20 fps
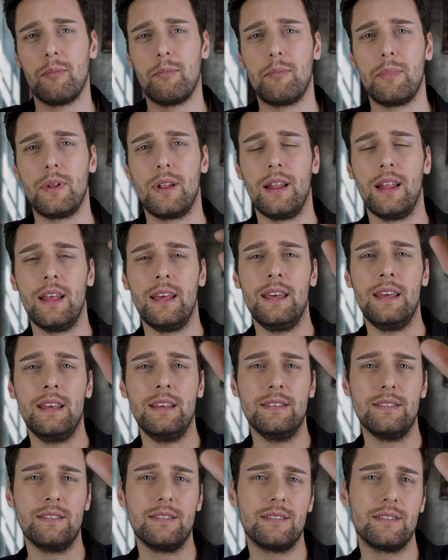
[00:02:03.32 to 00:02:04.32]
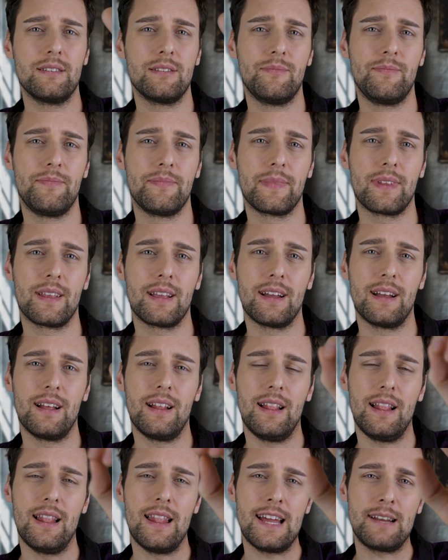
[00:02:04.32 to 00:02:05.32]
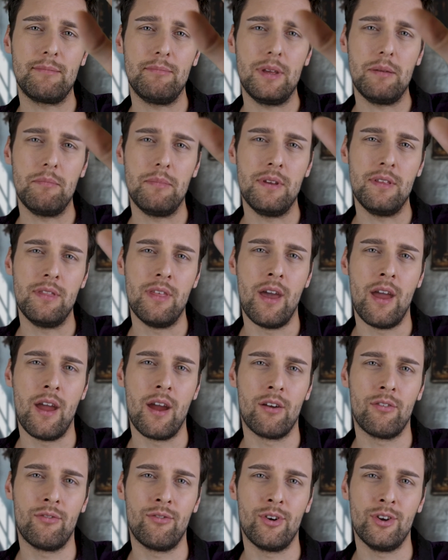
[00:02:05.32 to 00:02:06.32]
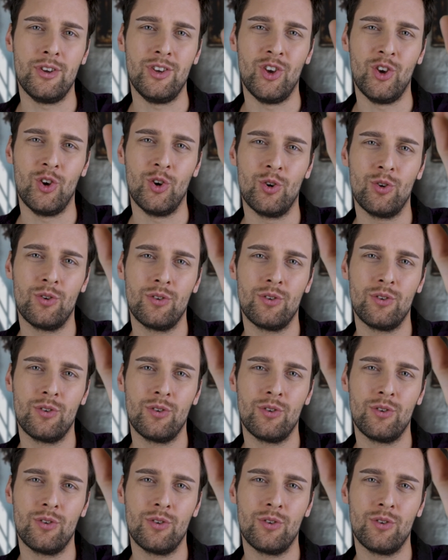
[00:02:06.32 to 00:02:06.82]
Please, let me be there for you.